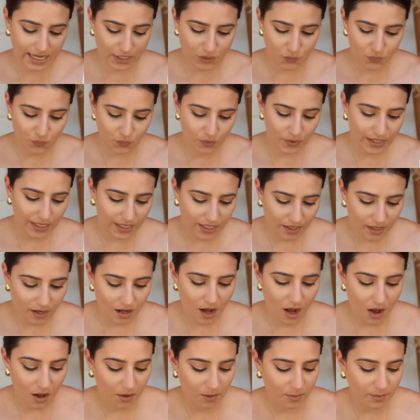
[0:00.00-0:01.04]
has really
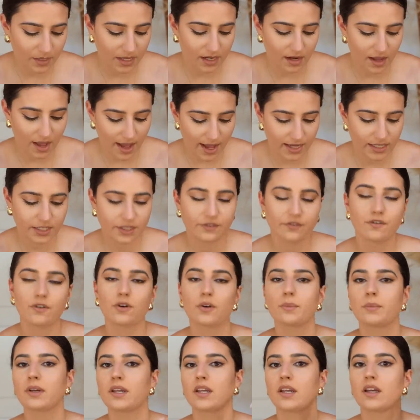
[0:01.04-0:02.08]
come in handy for
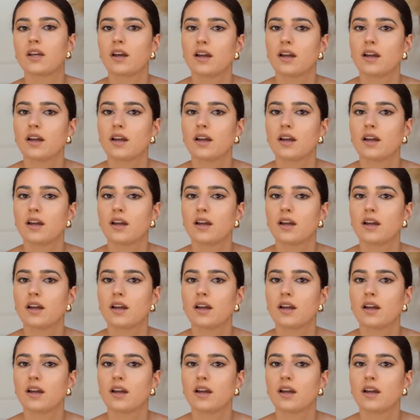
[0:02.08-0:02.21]
me.